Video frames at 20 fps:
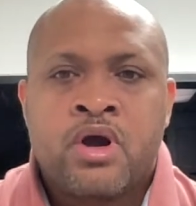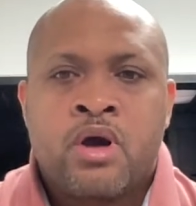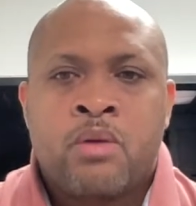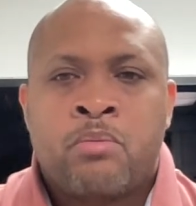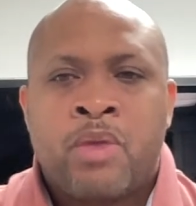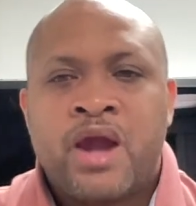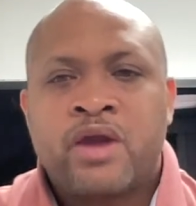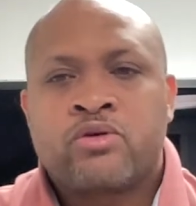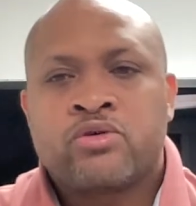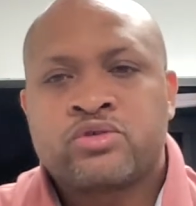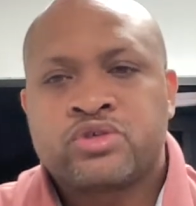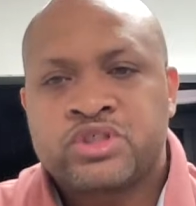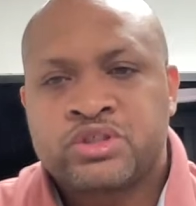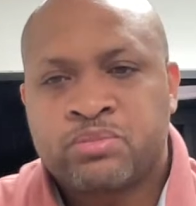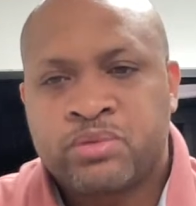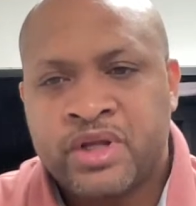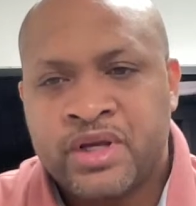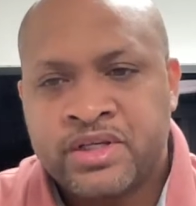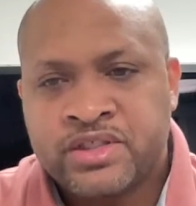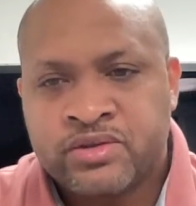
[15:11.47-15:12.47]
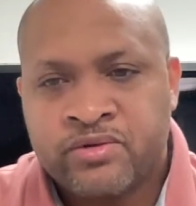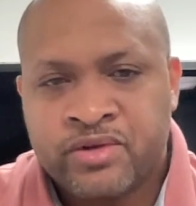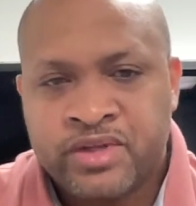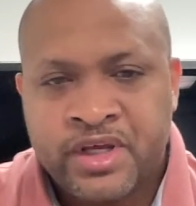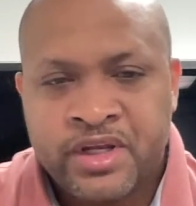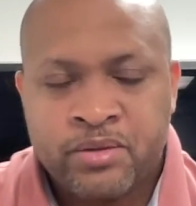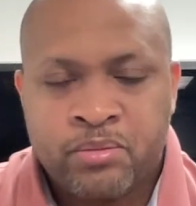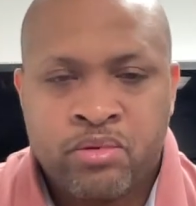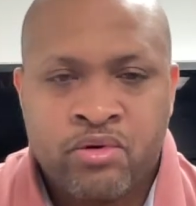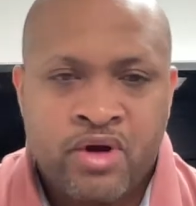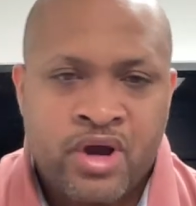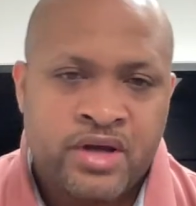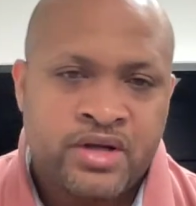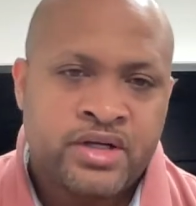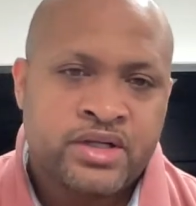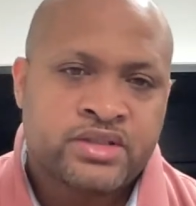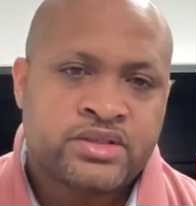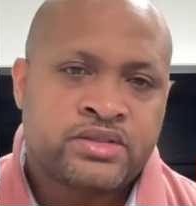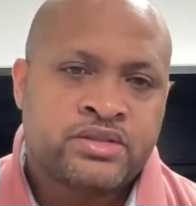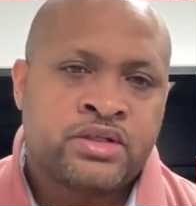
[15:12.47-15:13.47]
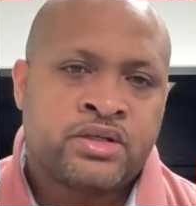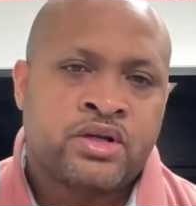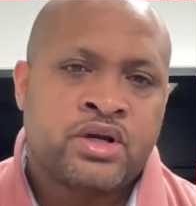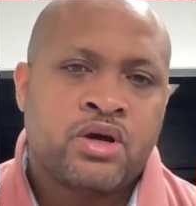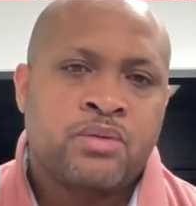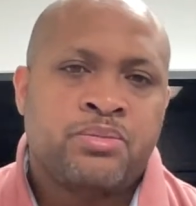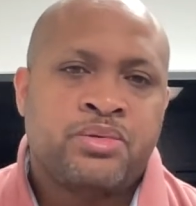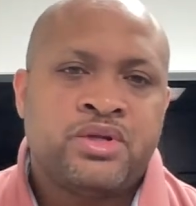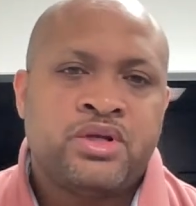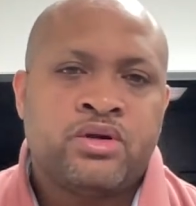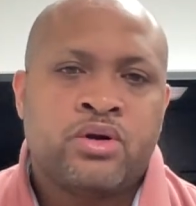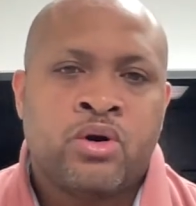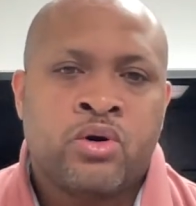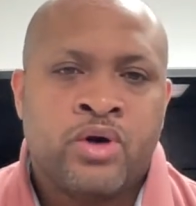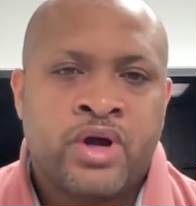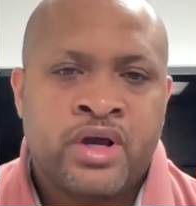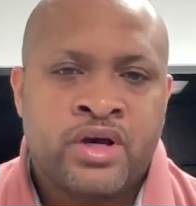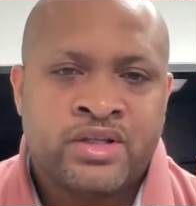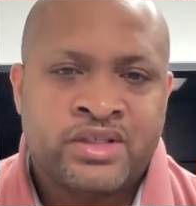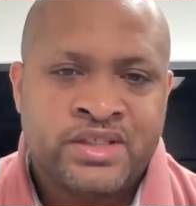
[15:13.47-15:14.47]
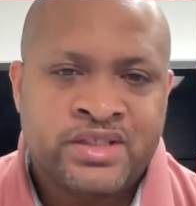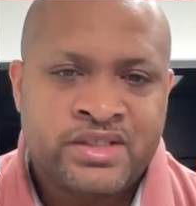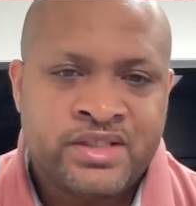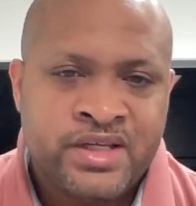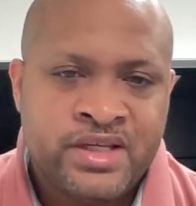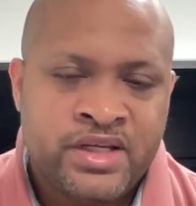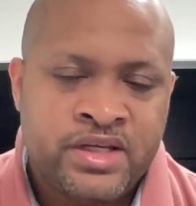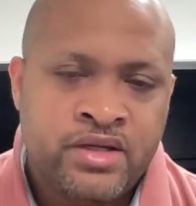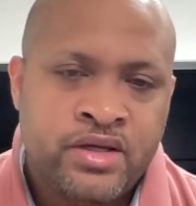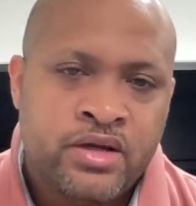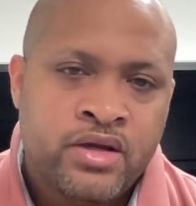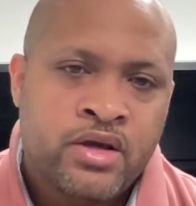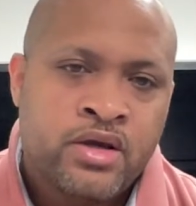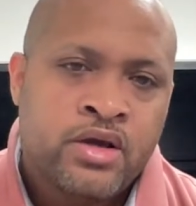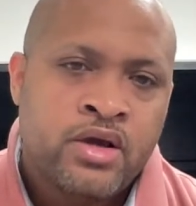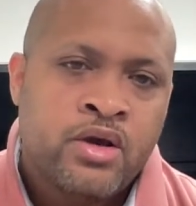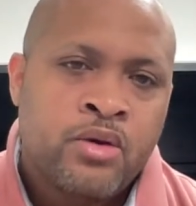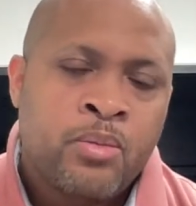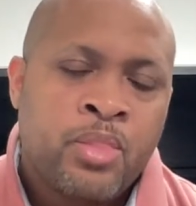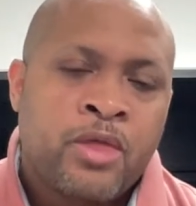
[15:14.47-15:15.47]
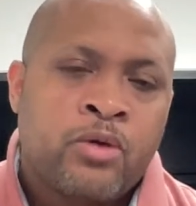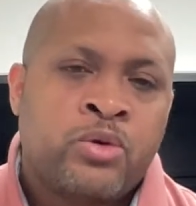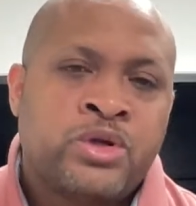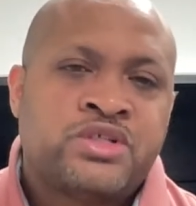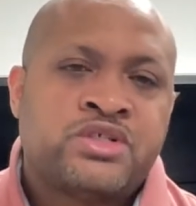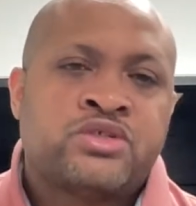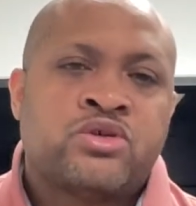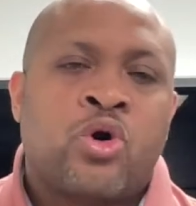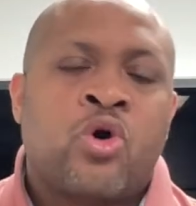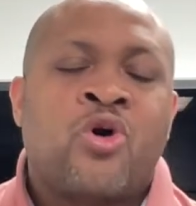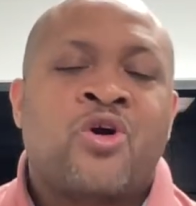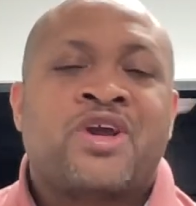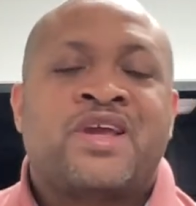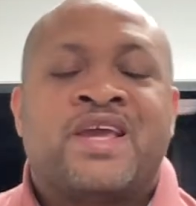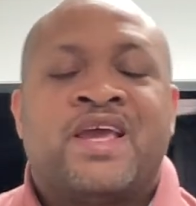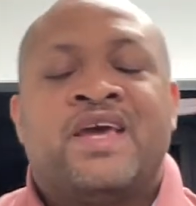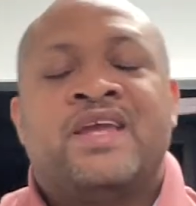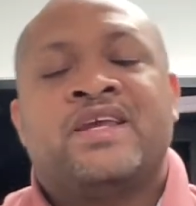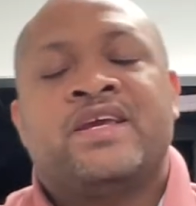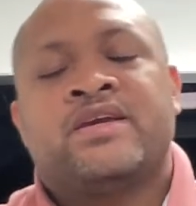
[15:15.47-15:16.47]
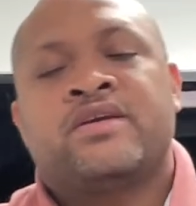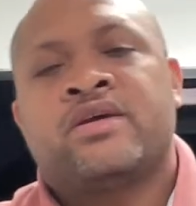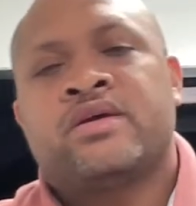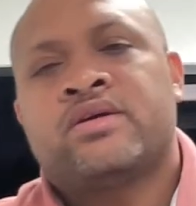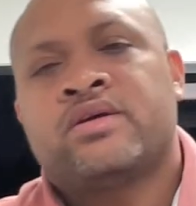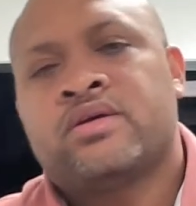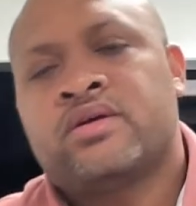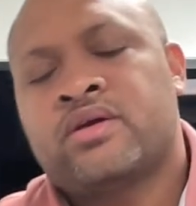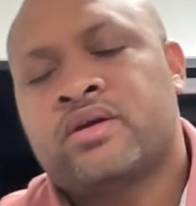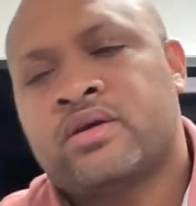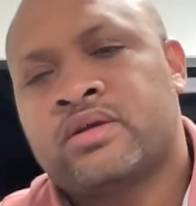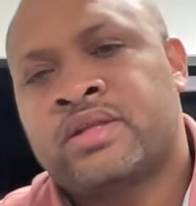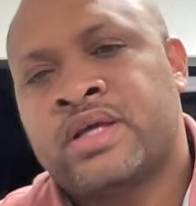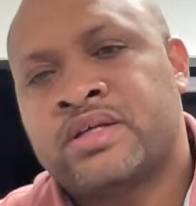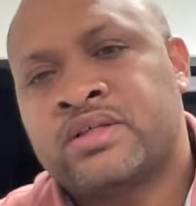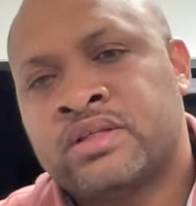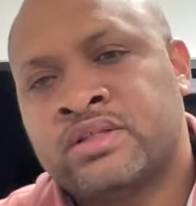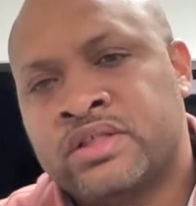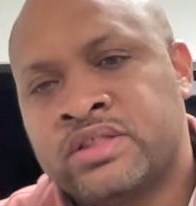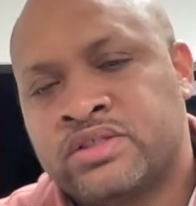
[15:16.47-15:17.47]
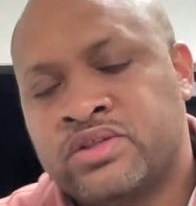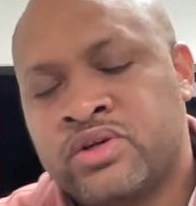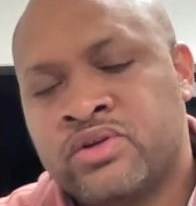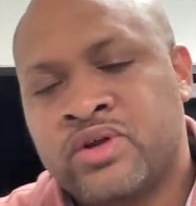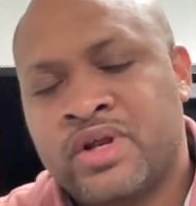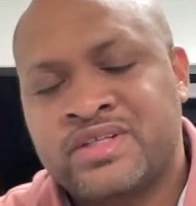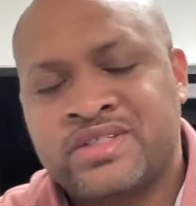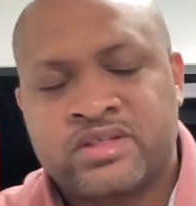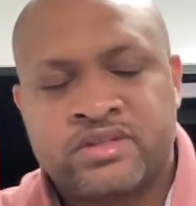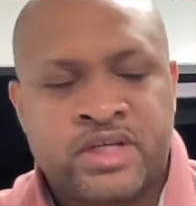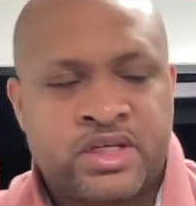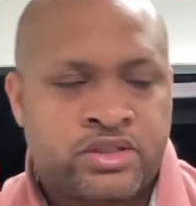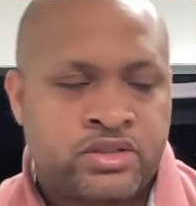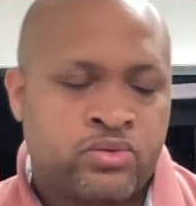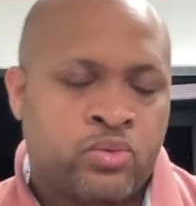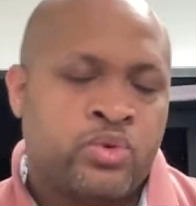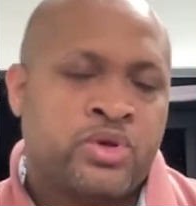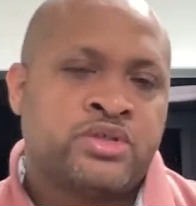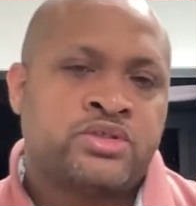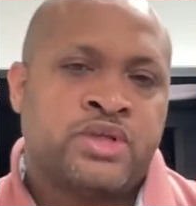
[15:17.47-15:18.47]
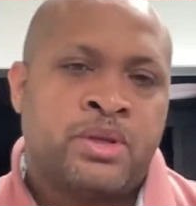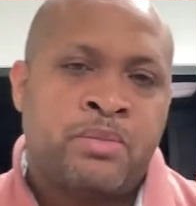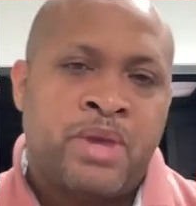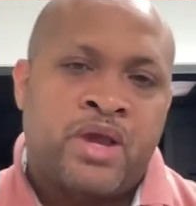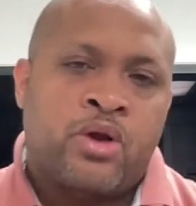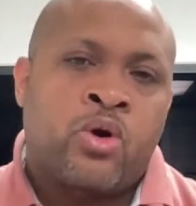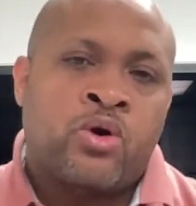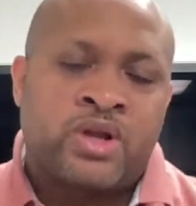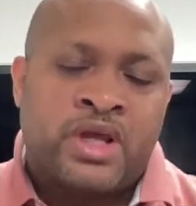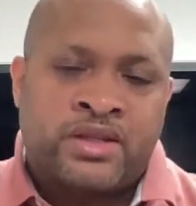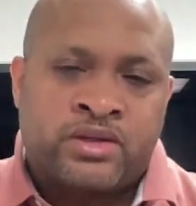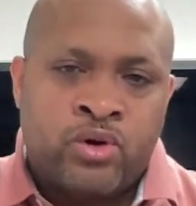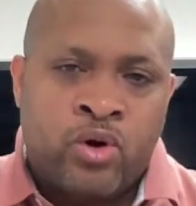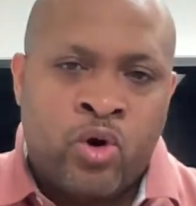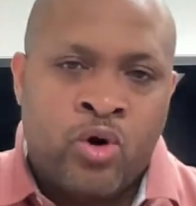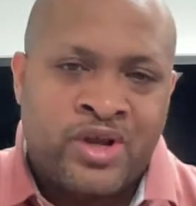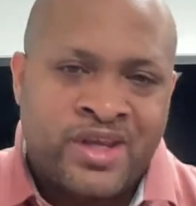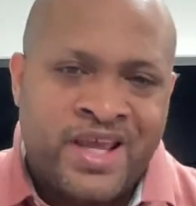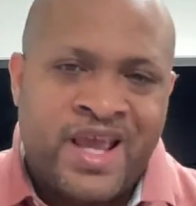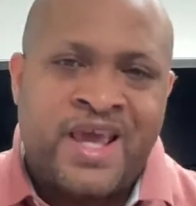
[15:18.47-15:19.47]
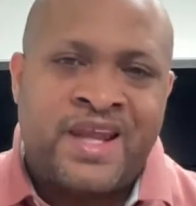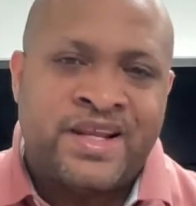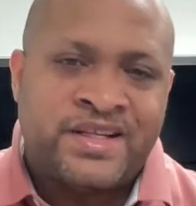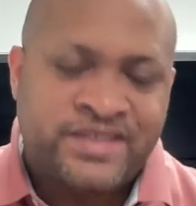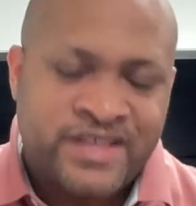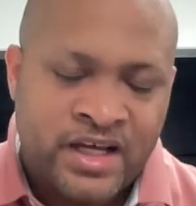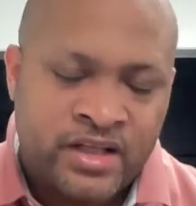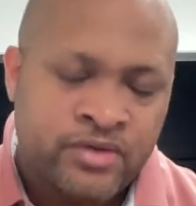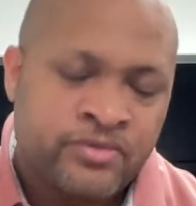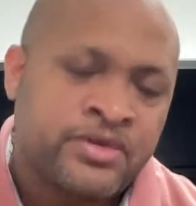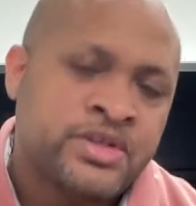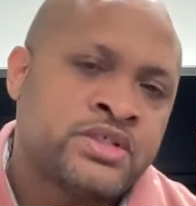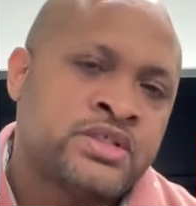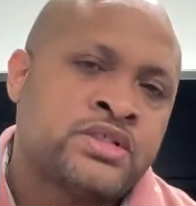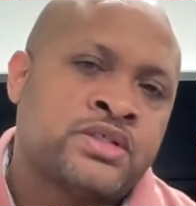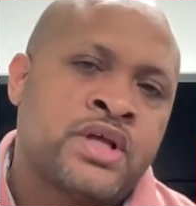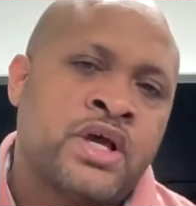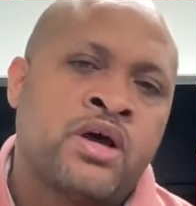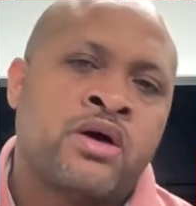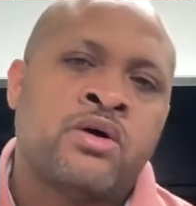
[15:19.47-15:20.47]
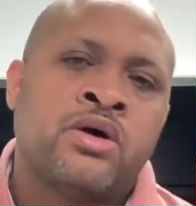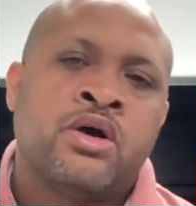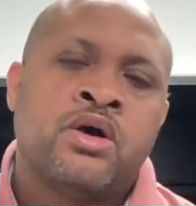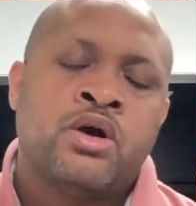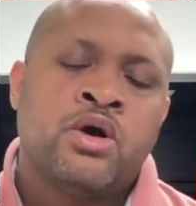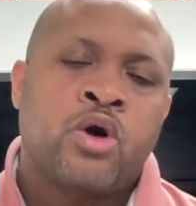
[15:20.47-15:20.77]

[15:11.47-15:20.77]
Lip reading: micro displays and related products. The company OLED, which is organic, that this that's the ones they make, or like the organic televisions now.